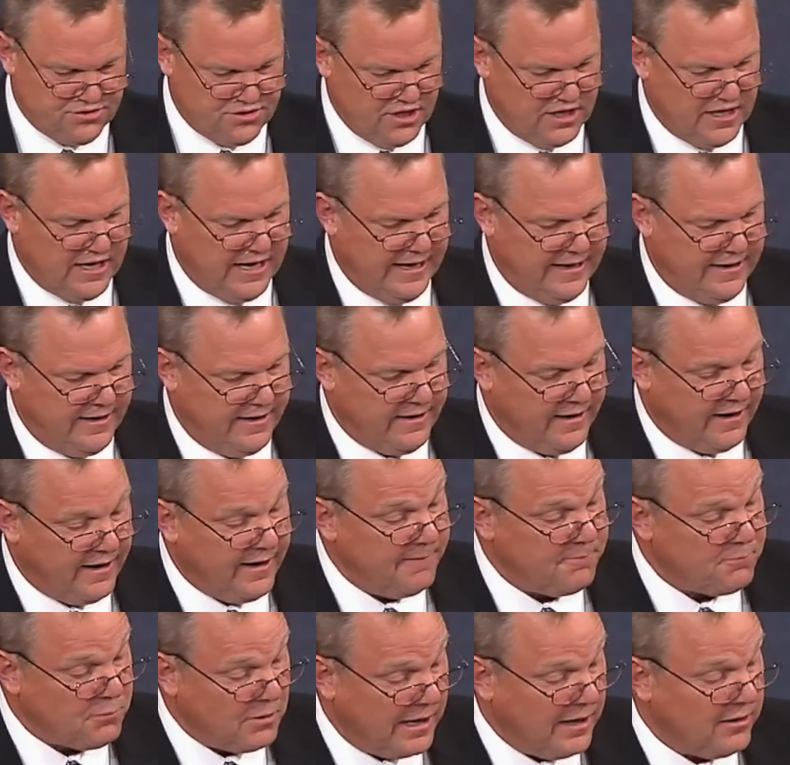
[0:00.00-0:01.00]
United, and I
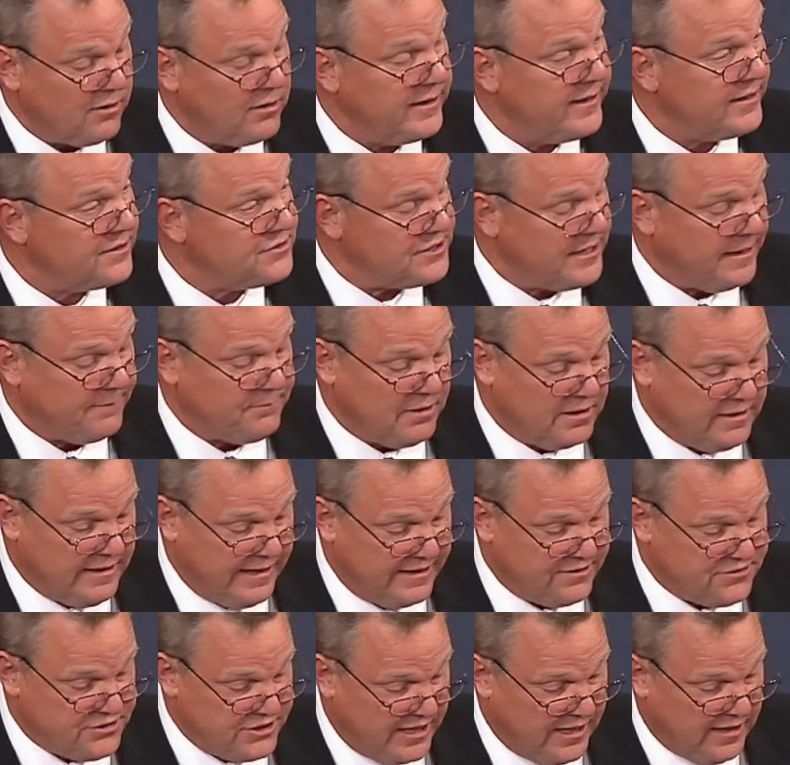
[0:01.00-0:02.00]
proudly accepted
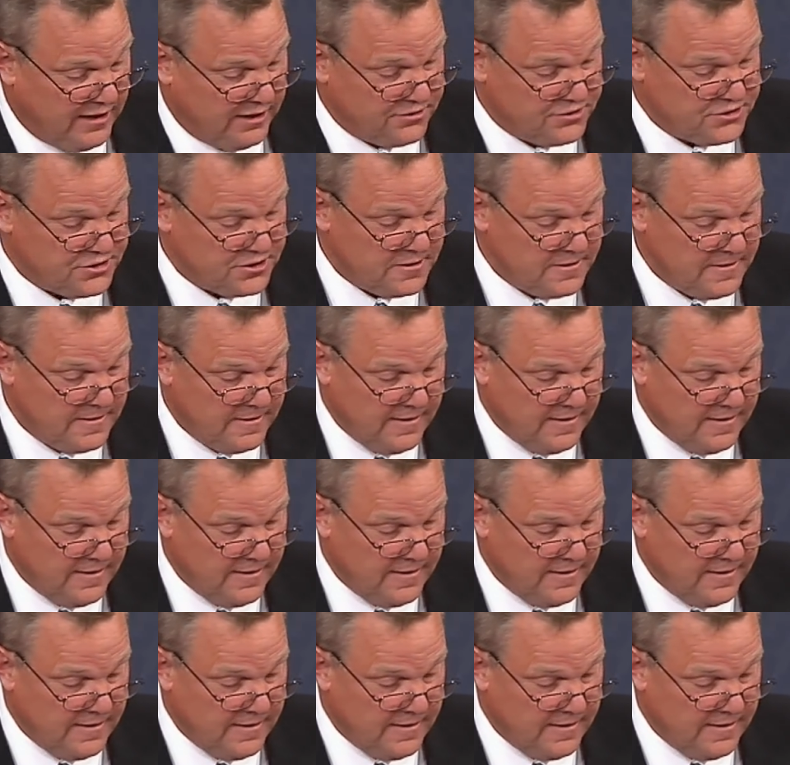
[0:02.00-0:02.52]
that challenge.